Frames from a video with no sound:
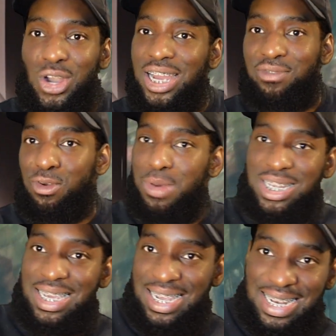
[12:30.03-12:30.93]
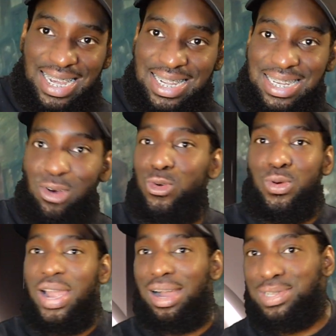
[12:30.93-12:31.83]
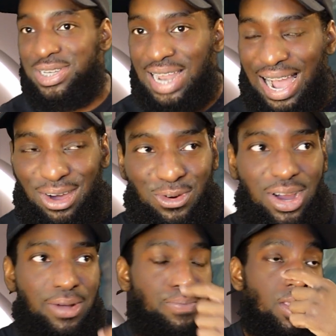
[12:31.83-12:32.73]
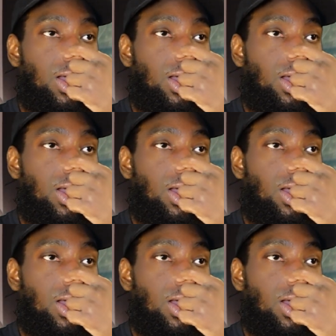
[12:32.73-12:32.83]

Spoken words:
like from my teen years all the way up to now, right,